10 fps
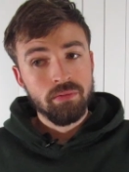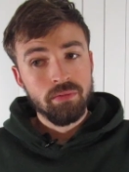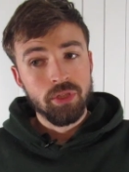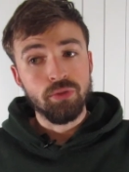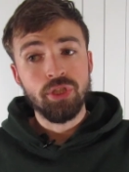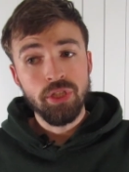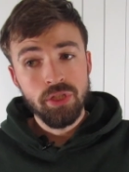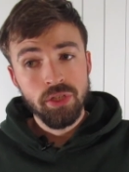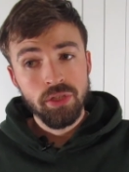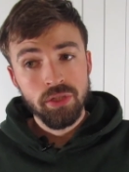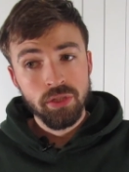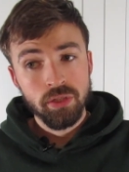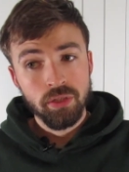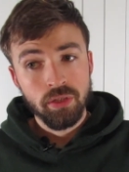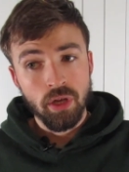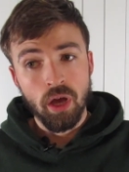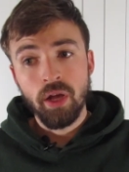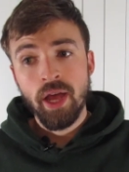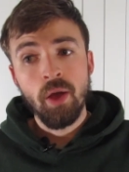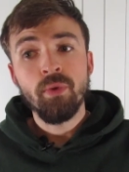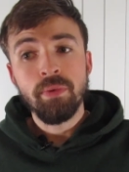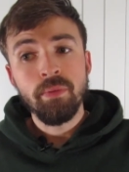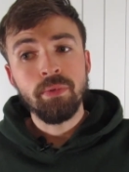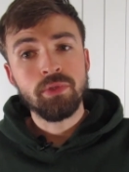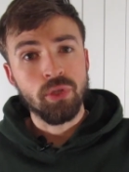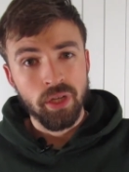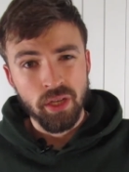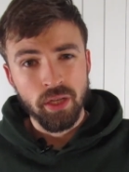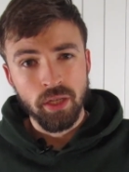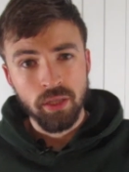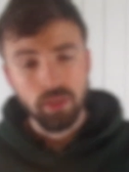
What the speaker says: So Jesus hung out with people drinking.